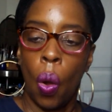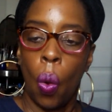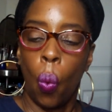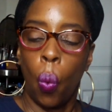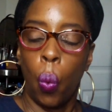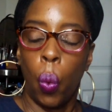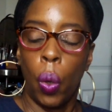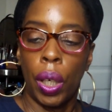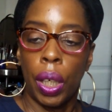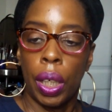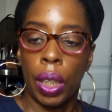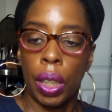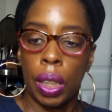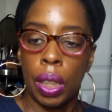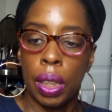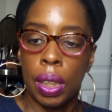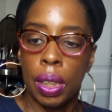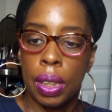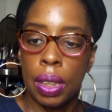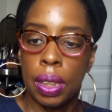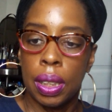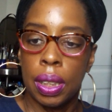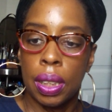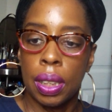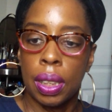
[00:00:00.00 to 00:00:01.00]
What it
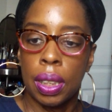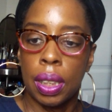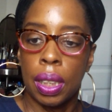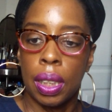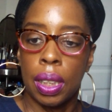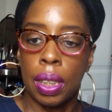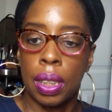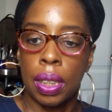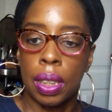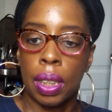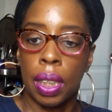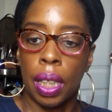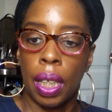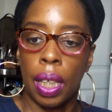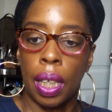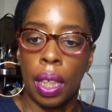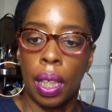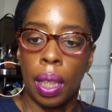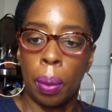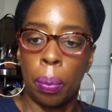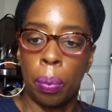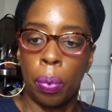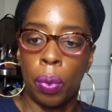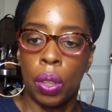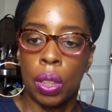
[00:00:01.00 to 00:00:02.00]
is is
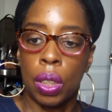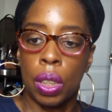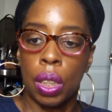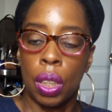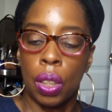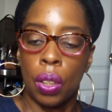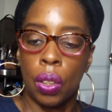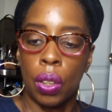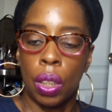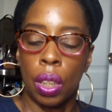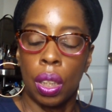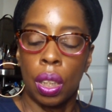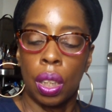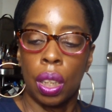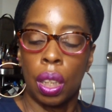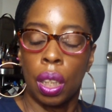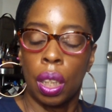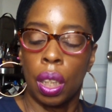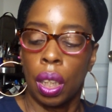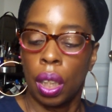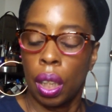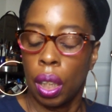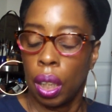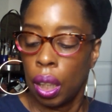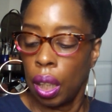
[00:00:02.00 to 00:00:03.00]
a Brazilian
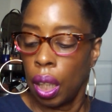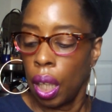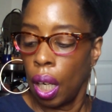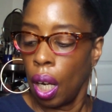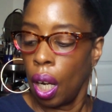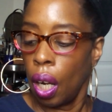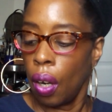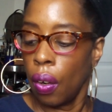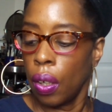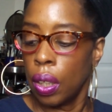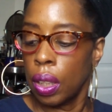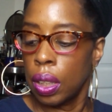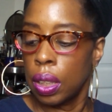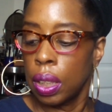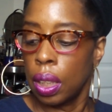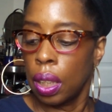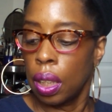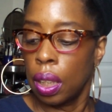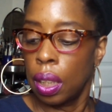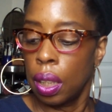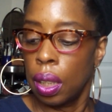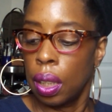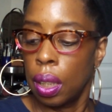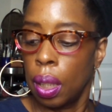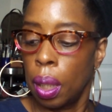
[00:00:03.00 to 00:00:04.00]

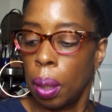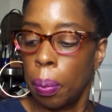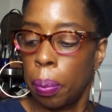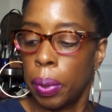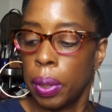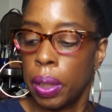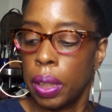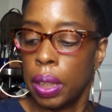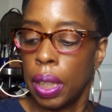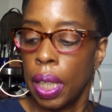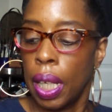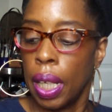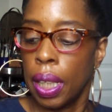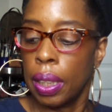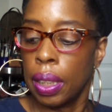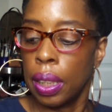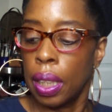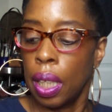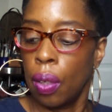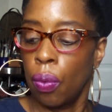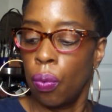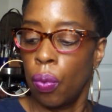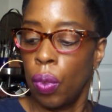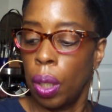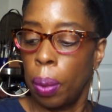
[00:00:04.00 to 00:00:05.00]
keratin protect
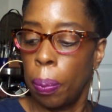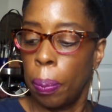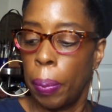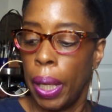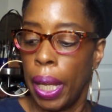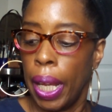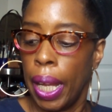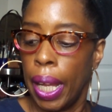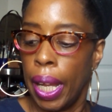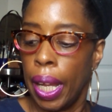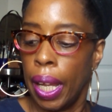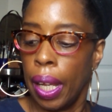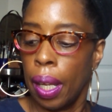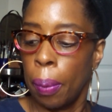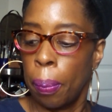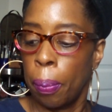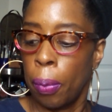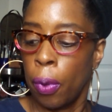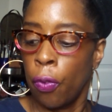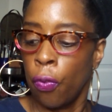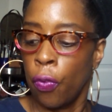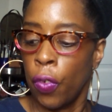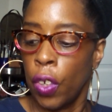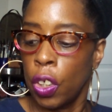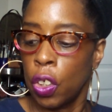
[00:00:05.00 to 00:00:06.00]
and repair
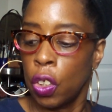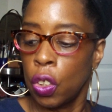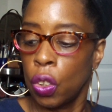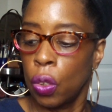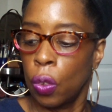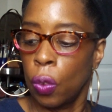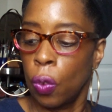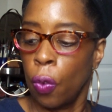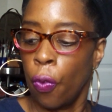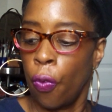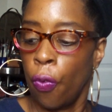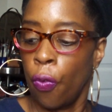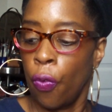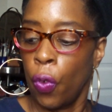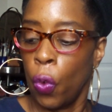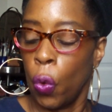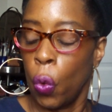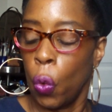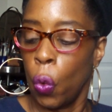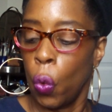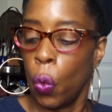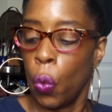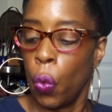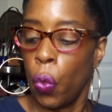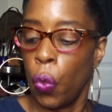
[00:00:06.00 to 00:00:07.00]
professional
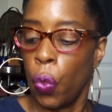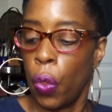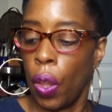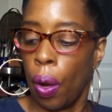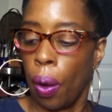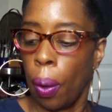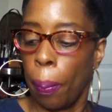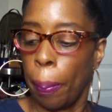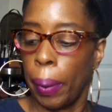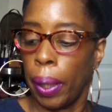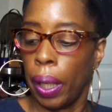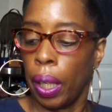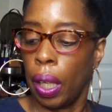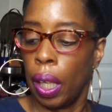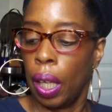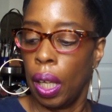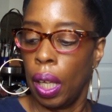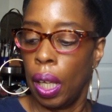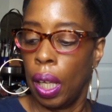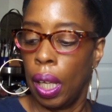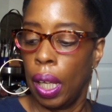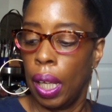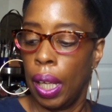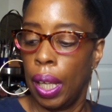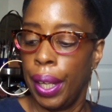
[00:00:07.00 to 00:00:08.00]
food therapy.
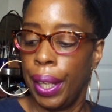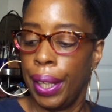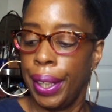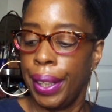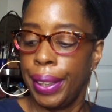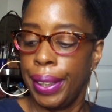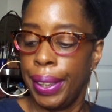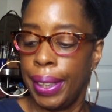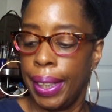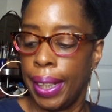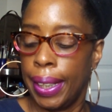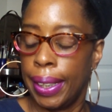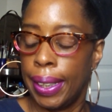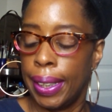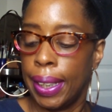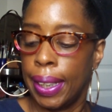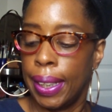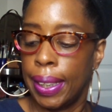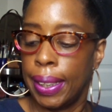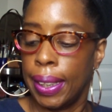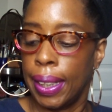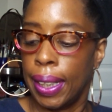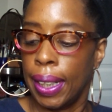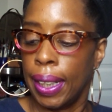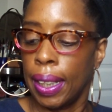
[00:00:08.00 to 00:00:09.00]
Yeah,
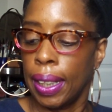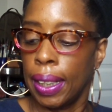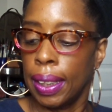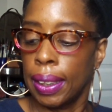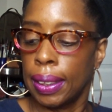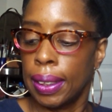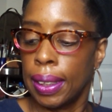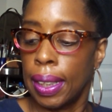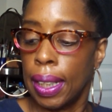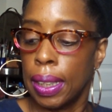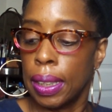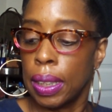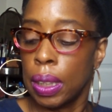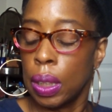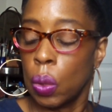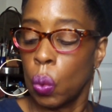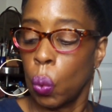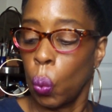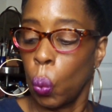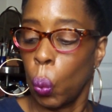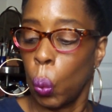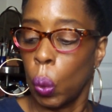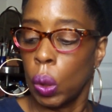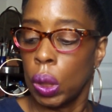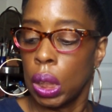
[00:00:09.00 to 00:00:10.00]
yeah, yeah. That's
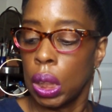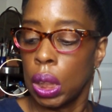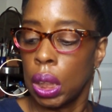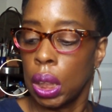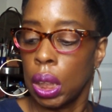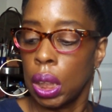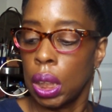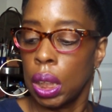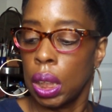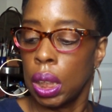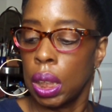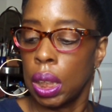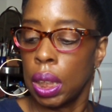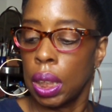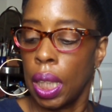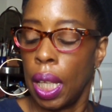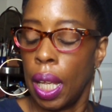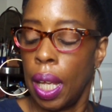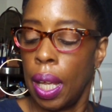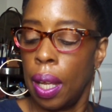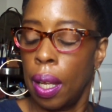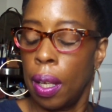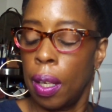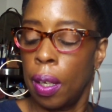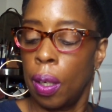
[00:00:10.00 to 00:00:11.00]
what it is.
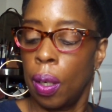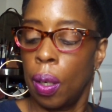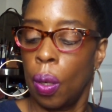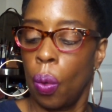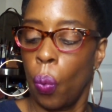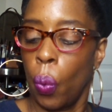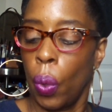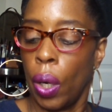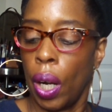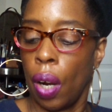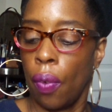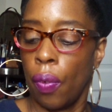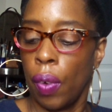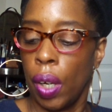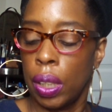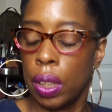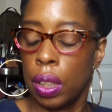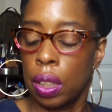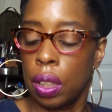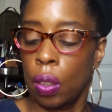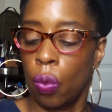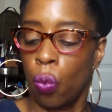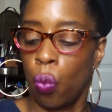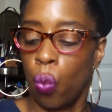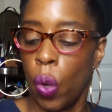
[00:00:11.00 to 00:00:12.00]
And when I read
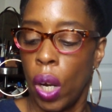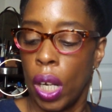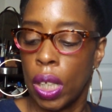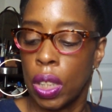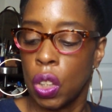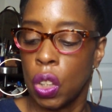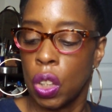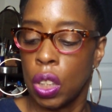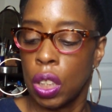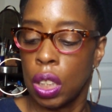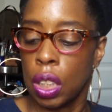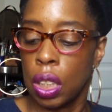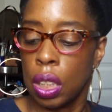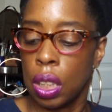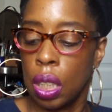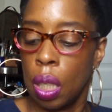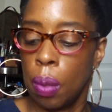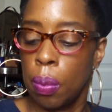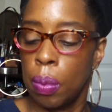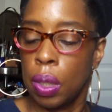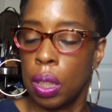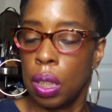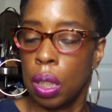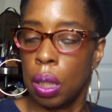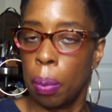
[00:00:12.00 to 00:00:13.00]
the directions, it
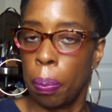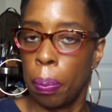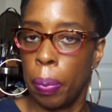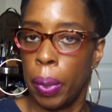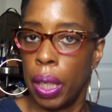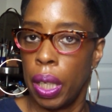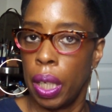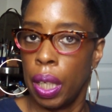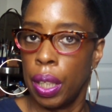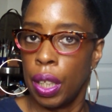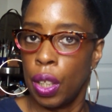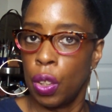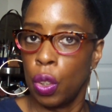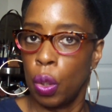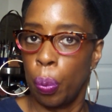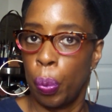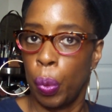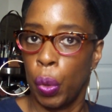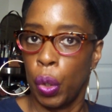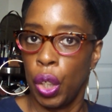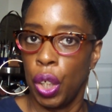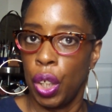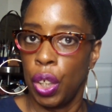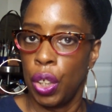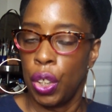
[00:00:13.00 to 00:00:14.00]
seems to be that you
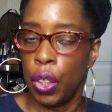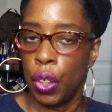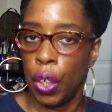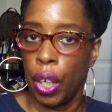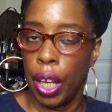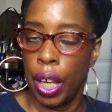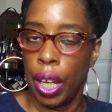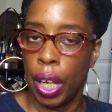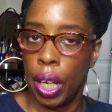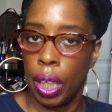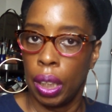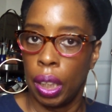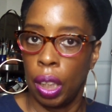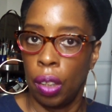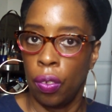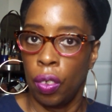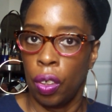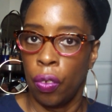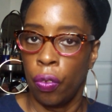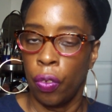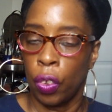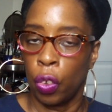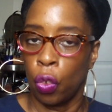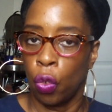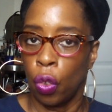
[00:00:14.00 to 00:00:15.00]
put it in your hair, leave it
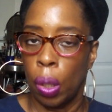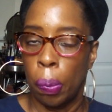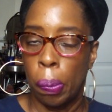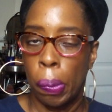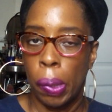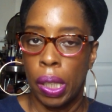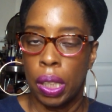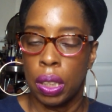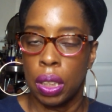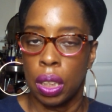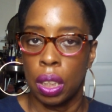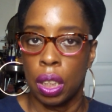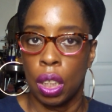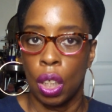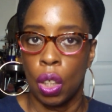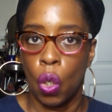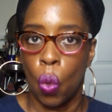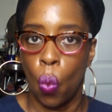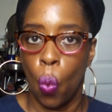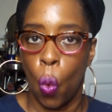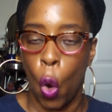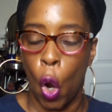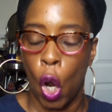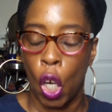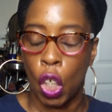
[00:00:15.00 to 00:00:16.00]
in for three minutes, and then
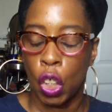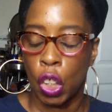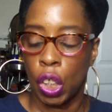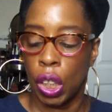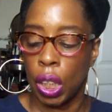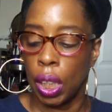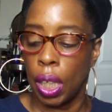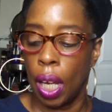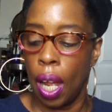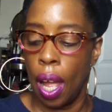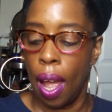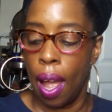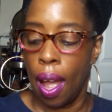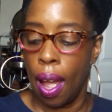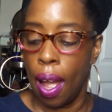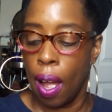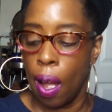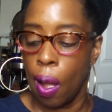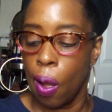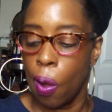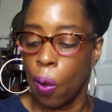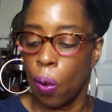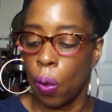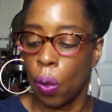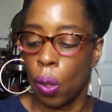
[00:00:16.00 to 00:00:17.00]
you wash it
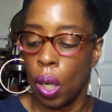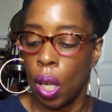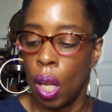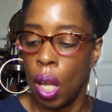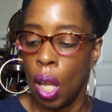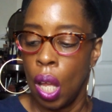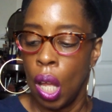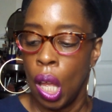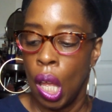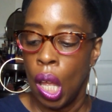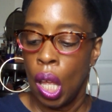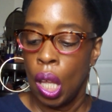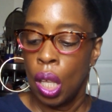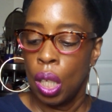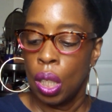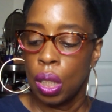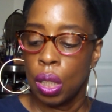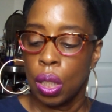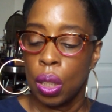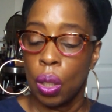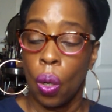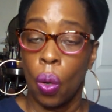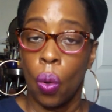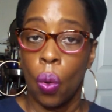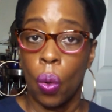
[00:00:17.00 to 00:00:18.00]
out.
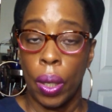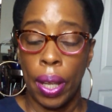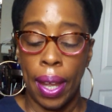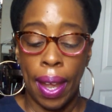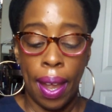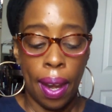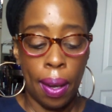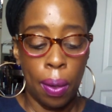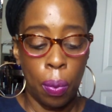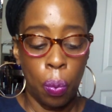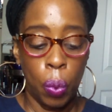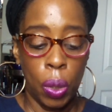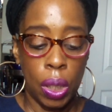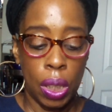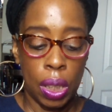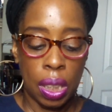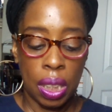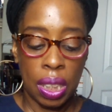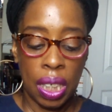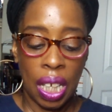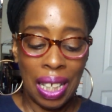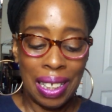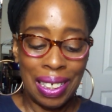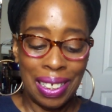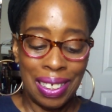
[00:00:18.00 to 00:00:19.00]
So can we
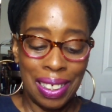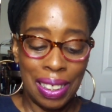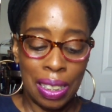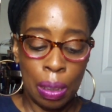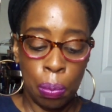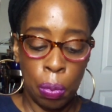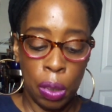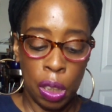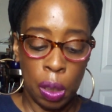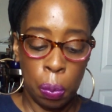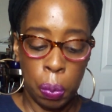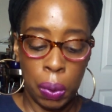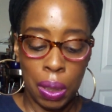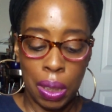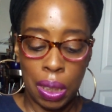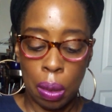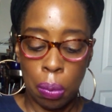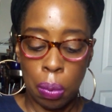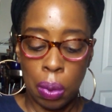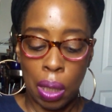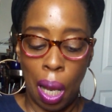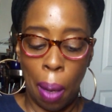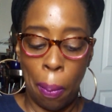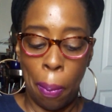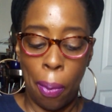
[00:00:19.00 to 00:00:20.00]
say that this must be
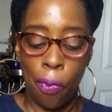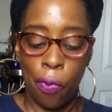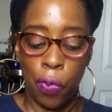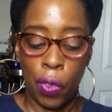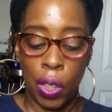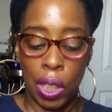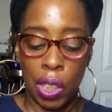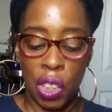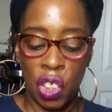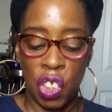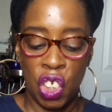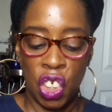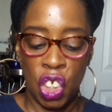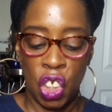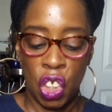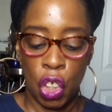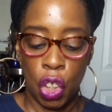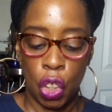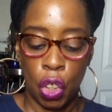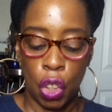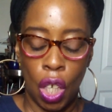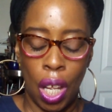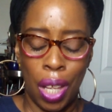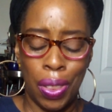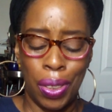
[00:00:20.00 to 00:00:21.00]
some type of conditioner?